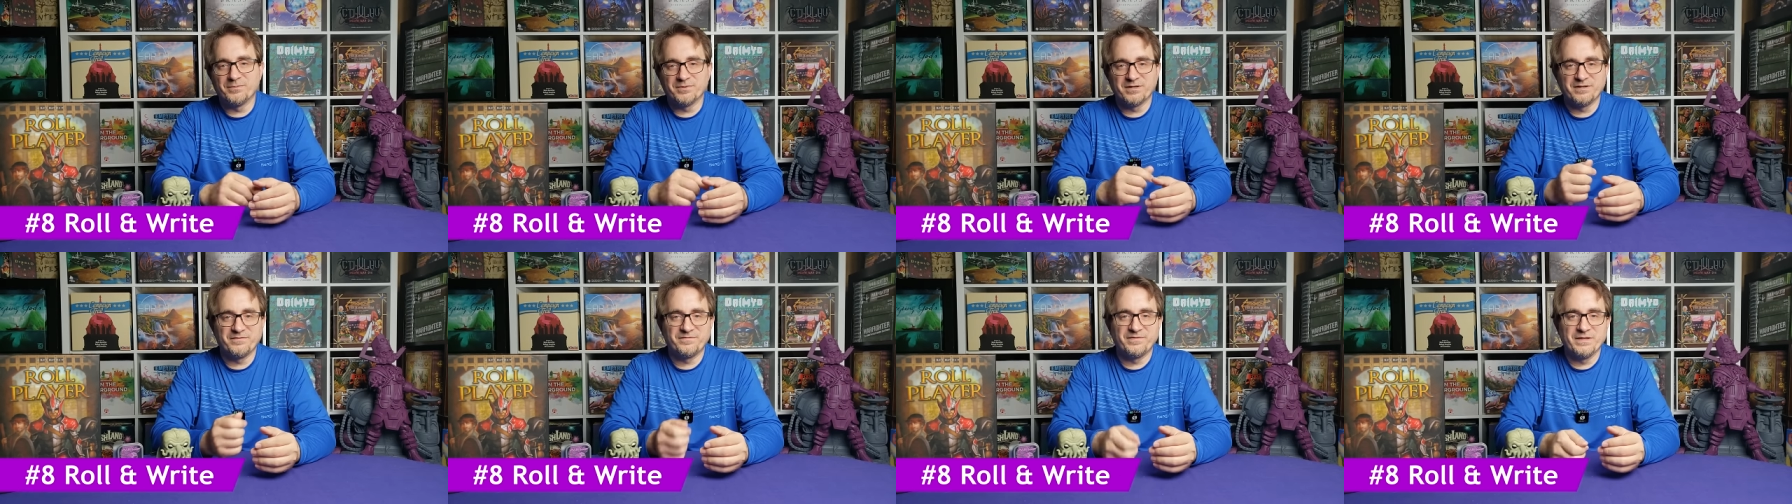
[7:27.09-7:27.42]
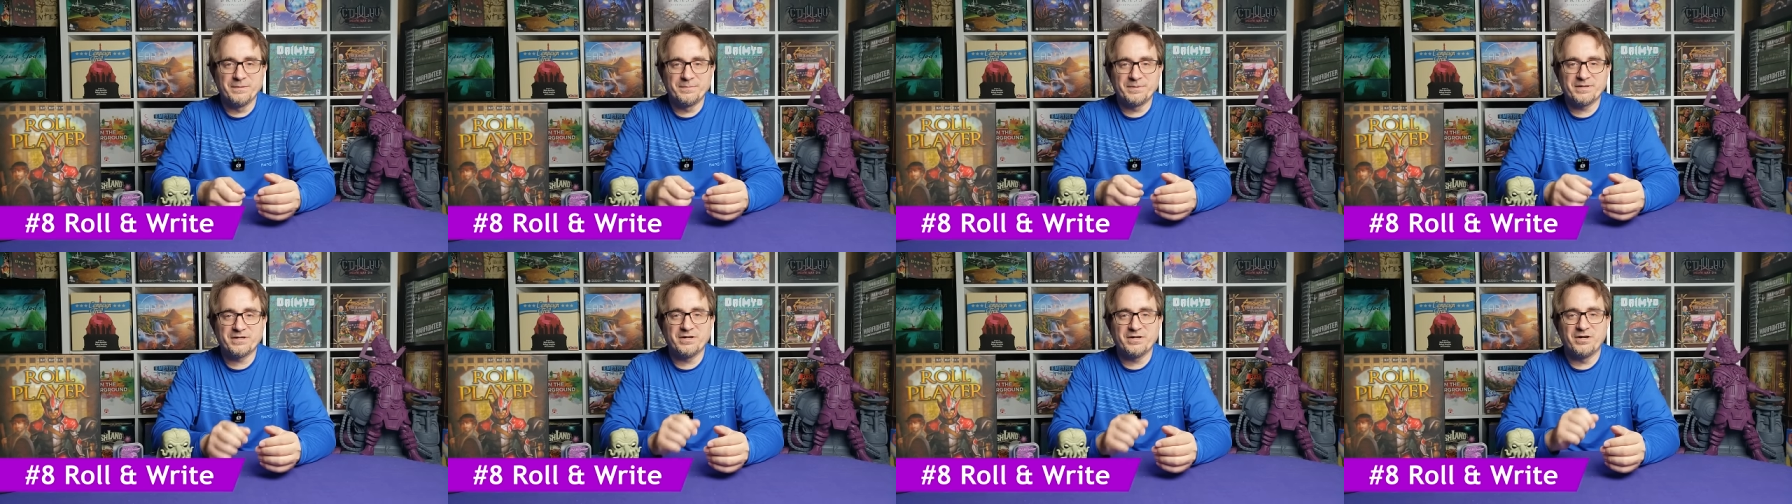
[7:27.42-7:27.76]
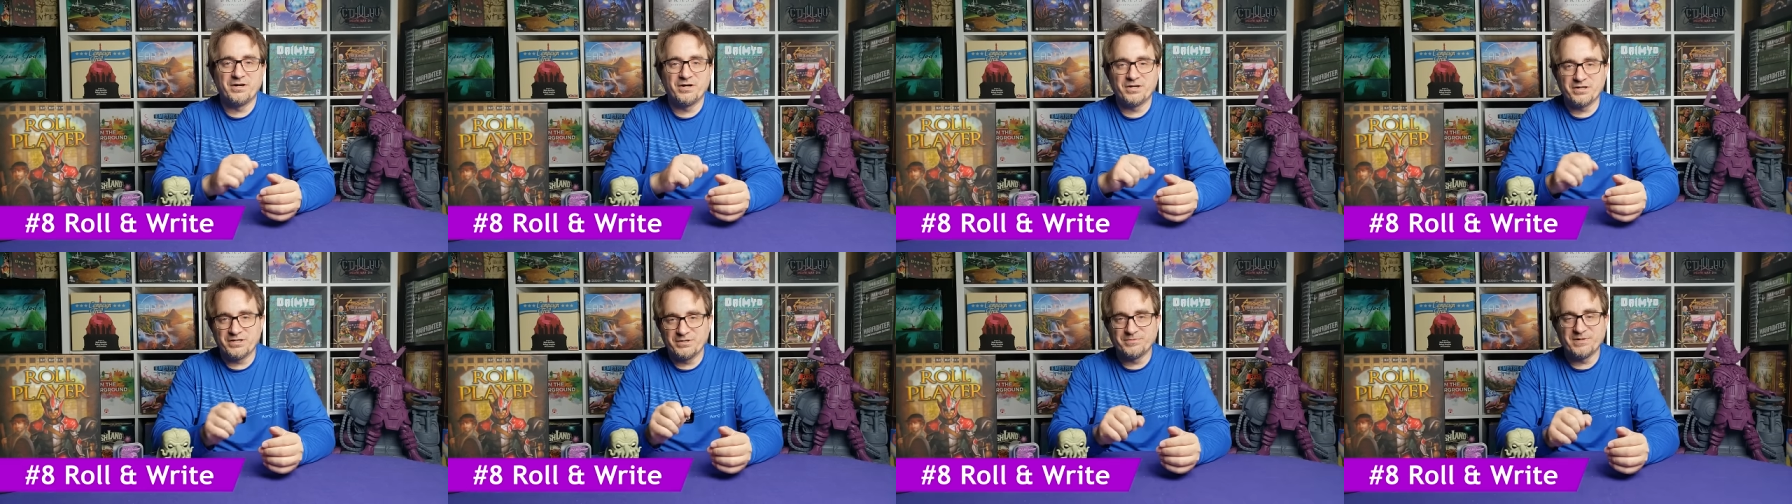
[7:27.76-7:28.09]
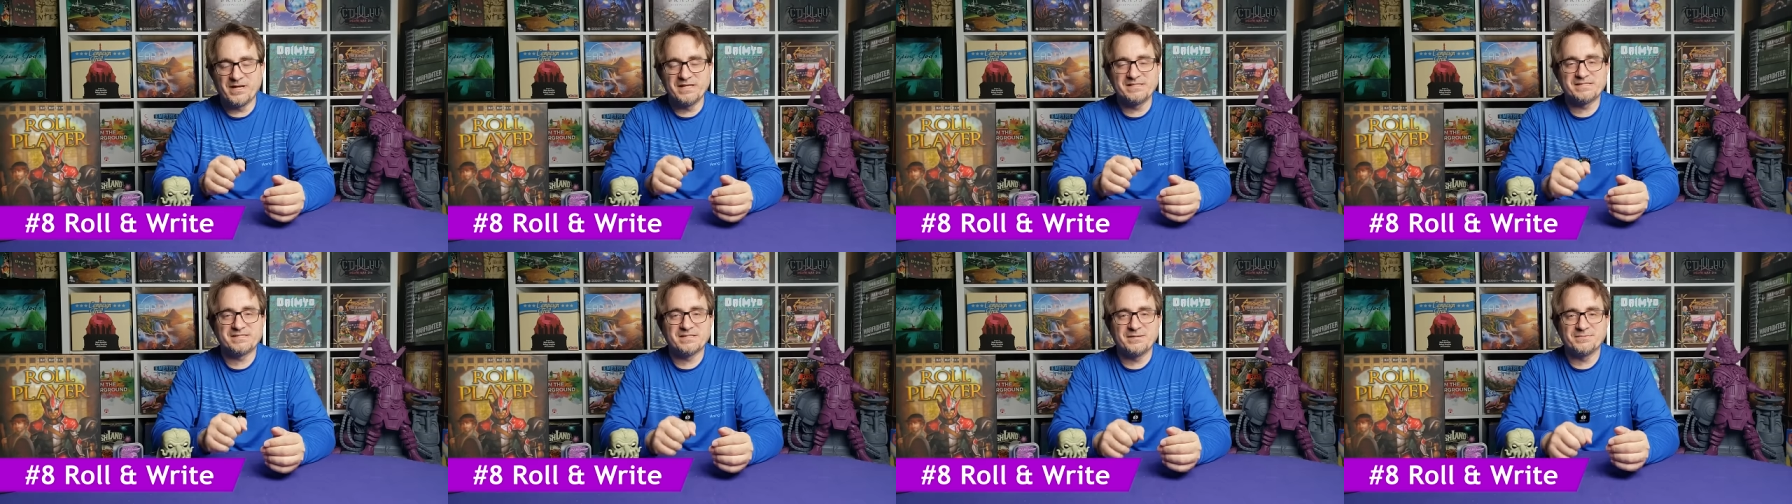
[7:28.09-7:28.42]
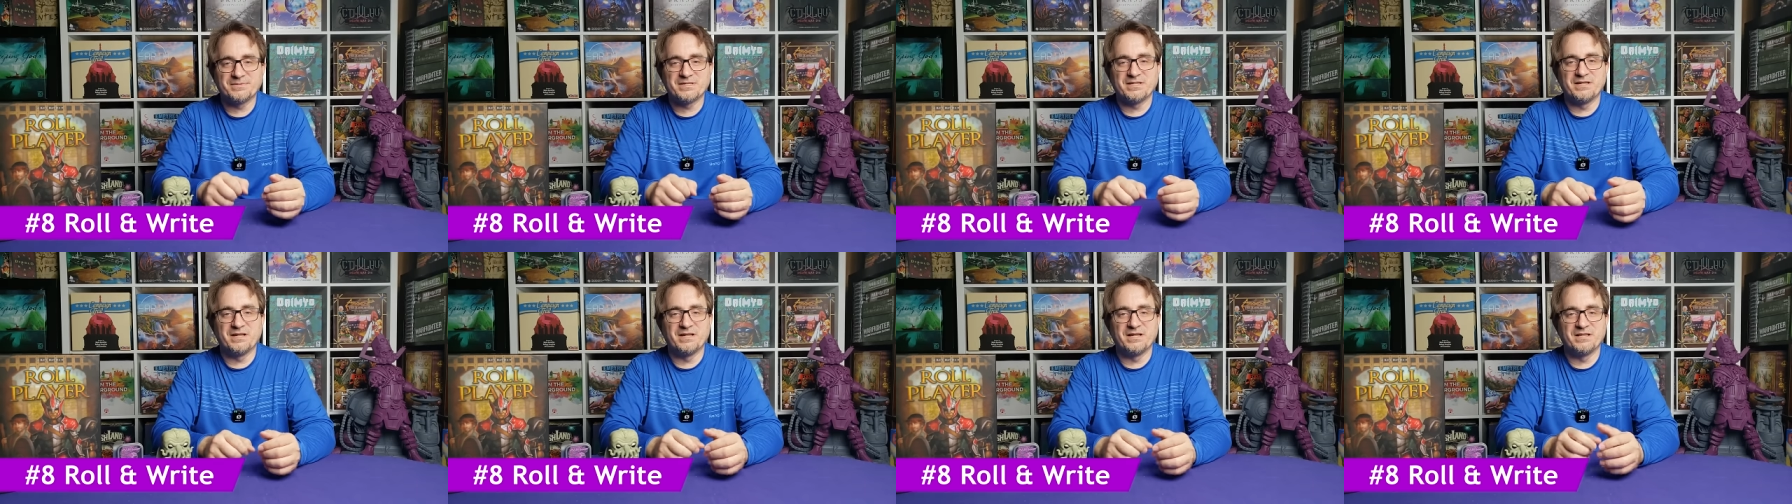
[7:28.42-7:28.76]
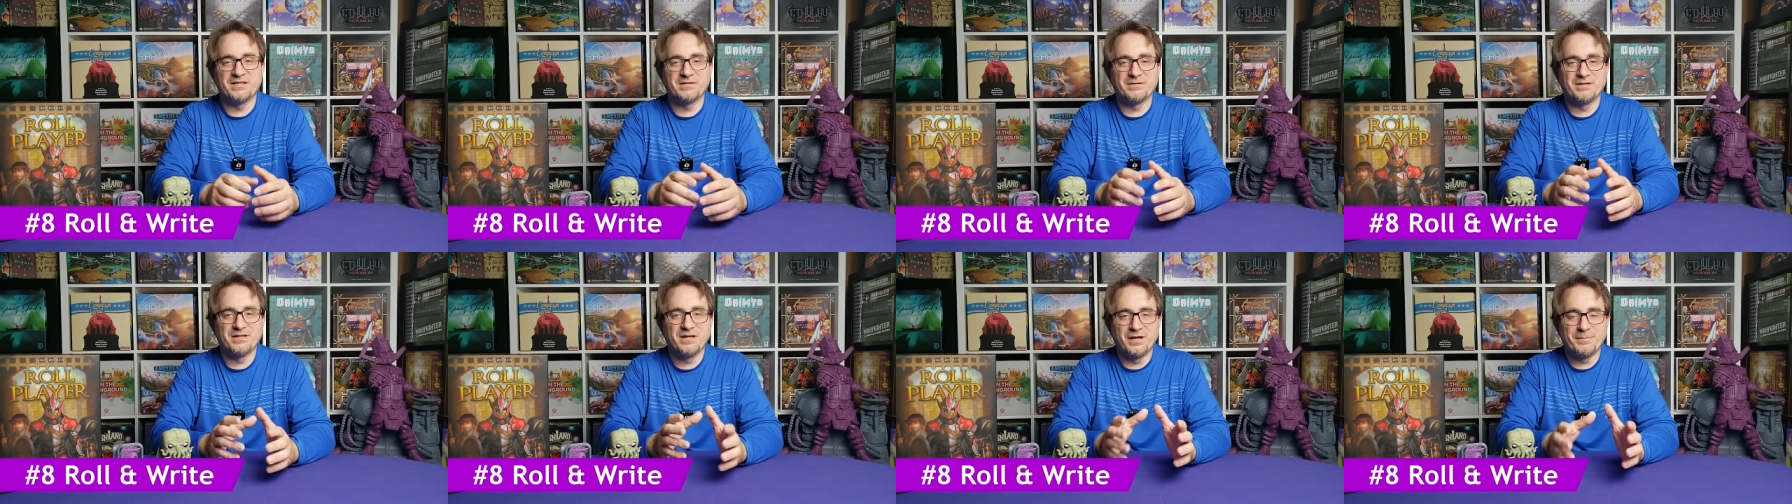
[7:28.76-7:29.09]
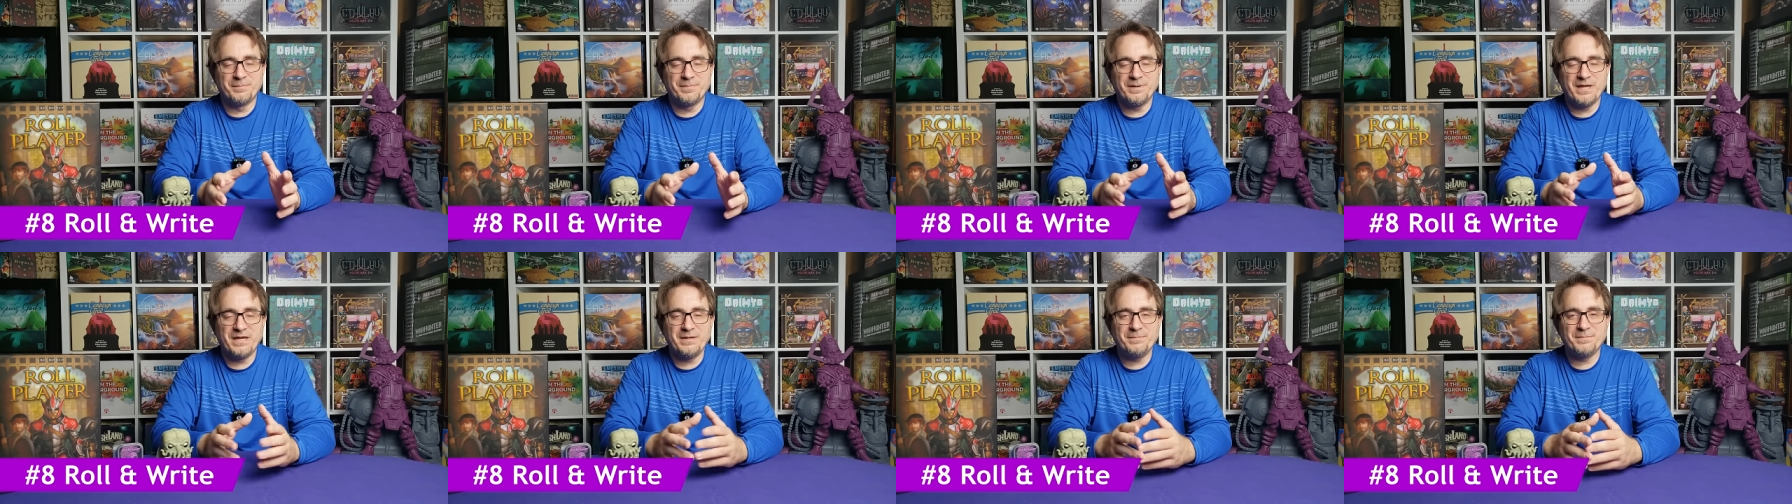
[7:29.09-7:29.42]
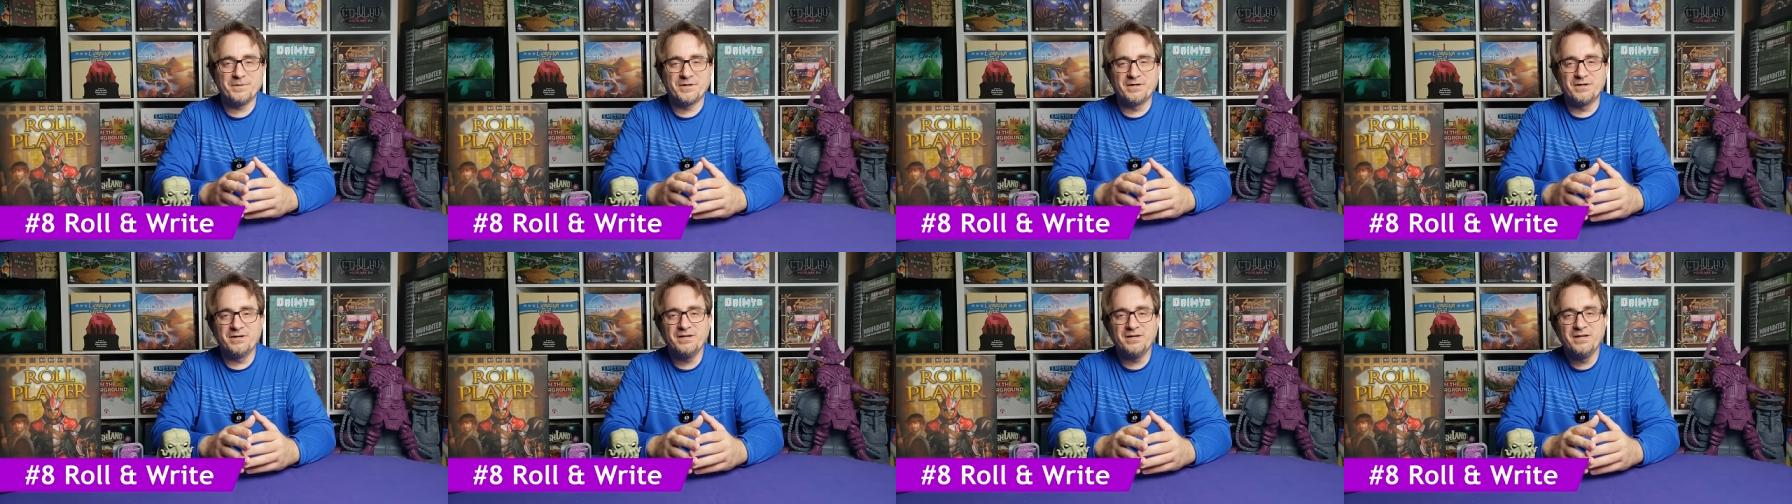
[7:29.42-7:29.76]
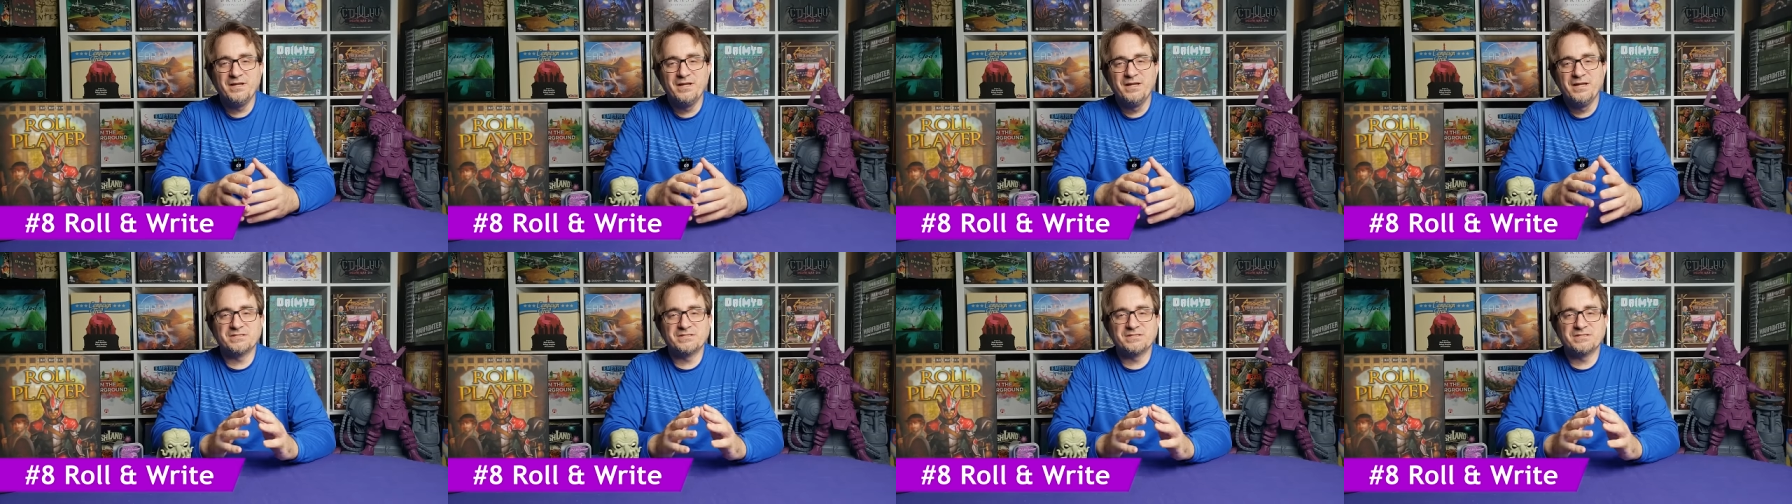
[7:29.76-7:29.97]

where you flip a card and write something on a, a paper.